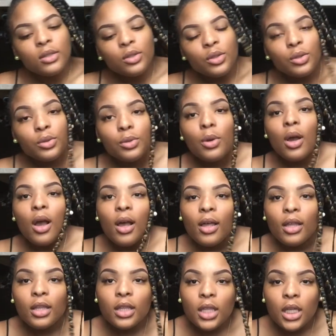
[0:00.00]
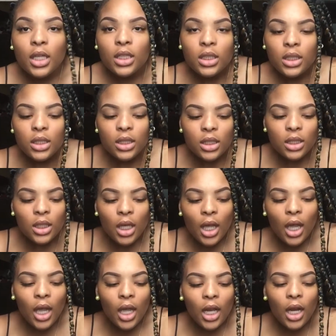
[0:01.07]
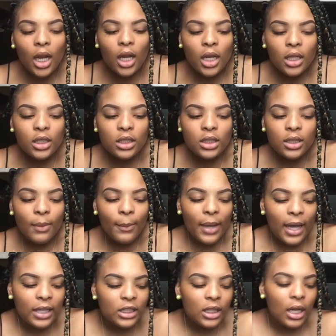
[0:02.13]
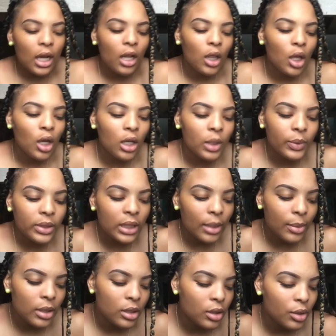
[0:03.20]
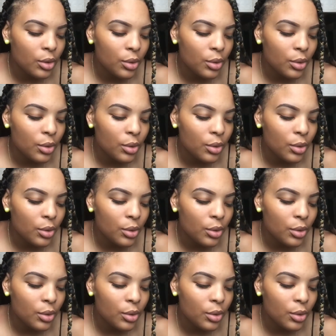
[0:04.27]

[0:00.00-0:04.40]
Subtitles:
To do this. And then just imagine how long it would take me to